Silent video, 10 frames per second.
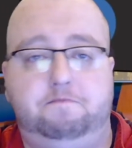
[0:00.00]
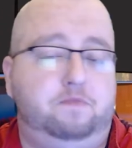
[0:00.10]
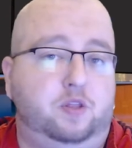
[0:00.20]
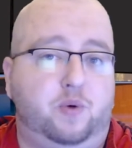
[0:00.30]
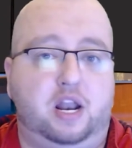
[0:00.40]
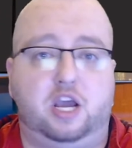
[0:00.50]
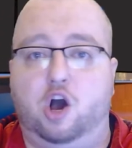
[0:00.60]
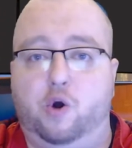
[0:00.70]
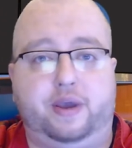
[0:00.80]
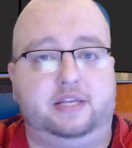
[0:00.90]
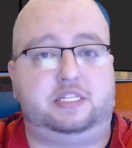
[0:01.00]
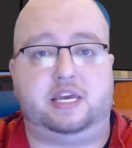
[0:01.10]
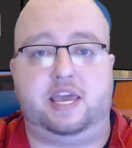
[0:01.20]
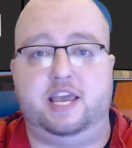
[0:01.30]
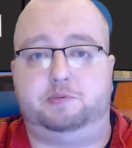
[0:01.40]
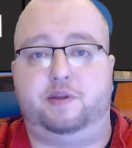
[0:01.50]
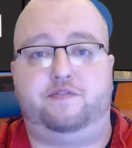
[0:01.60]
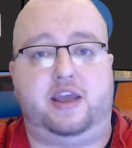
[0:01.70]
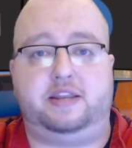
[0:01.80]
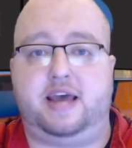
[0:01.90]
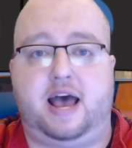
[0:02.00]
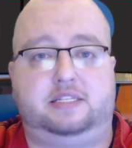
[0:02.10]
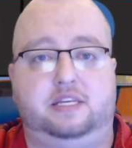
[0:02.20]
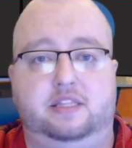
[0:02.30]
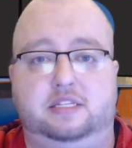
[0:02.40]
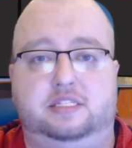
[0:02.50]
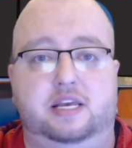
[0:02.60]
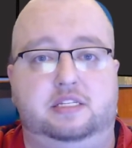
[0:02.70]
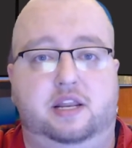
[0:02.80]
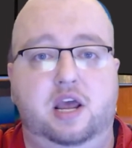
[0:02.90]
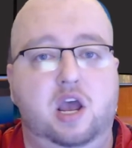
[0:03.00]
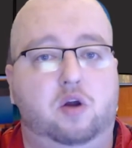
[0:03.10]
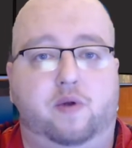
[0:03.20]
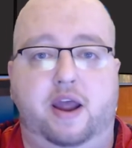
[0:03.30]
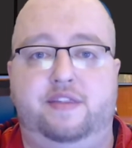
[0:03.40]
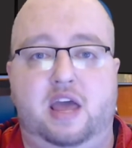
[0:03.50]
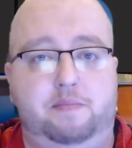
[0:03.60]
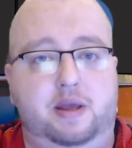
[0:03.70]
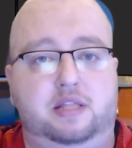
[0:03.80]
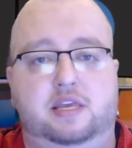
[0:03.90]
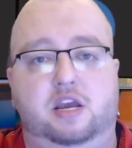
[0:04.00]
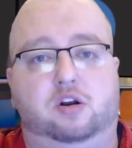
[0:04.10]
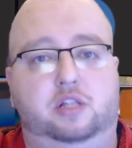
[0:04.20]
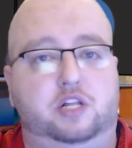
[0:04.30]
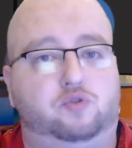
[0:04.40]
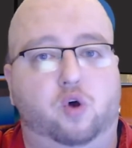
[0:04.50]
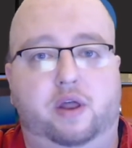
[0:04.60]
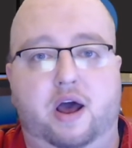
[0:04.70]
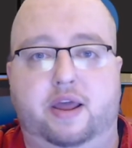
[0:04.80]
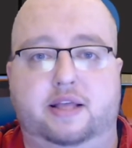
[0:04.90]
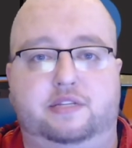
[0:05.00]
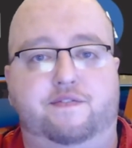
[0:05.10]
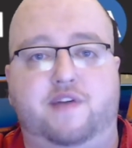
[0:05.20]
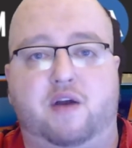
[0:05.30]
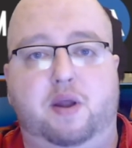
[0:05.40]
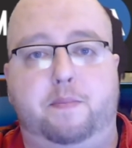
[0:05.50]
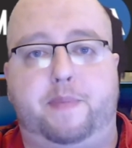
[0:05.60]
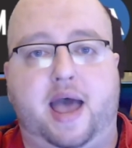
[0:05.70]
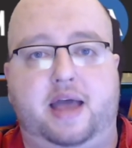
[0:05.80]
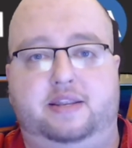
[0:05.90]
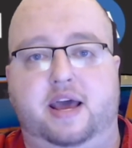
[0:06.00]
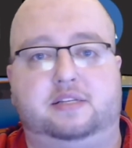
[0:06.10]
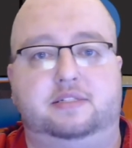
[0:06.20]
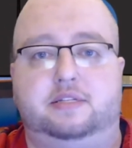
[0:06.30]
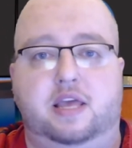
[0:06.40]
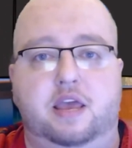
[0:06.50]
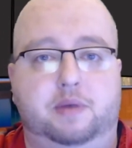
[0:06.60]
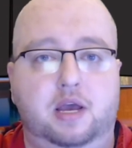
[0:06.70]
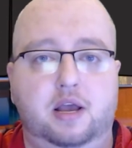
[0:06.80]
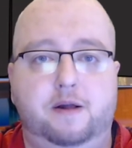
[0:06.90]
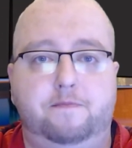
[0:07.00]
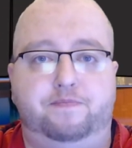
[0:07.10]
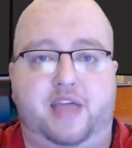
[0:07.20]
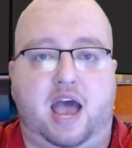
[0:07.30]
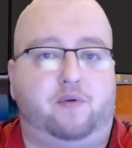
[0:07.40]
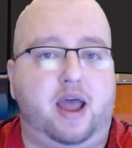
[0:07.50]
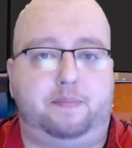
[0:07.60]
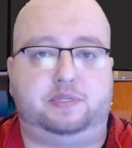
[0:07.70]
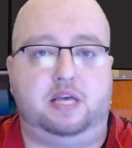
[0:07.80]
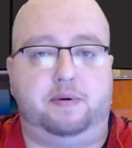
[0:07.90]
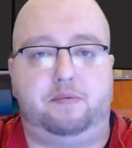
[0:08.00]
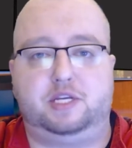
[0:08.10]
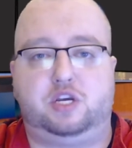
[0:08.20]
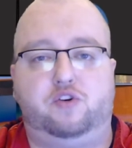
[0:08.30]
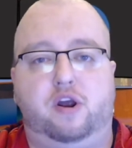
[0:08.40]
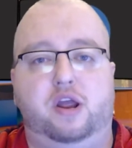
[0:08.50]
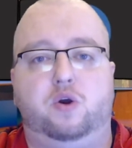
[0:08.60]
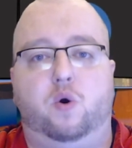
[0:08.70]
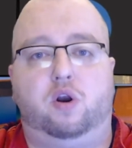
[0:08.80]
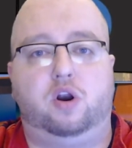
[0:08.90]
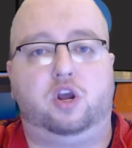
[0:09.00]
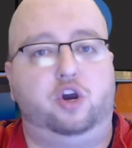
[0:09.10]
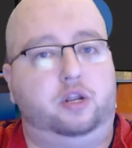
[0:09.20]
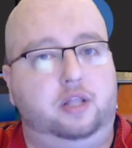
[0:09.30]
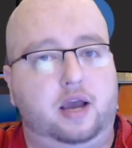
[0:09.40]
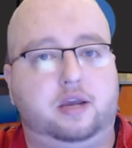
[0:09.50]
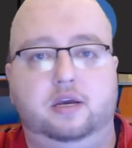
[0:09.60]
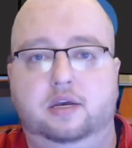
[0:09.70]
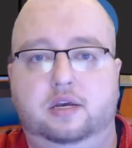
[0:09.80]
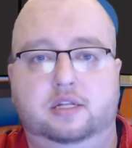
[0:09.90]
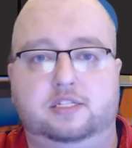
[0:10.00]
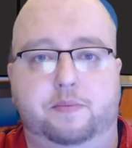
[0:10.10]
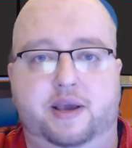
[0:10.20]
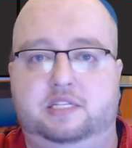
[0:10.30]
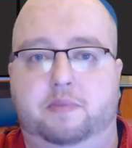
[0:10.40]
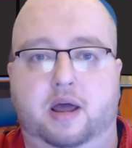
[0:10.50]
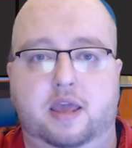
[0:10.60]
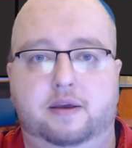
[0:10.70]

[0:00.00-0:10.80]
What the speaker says: Why not go with Gesicki? He's been fantastic this season, right in that mid-tier. Let's roll it out against a very bad Texans team. That wraps up everybody's Contrarian Corner. Good luck. Let's go make some money.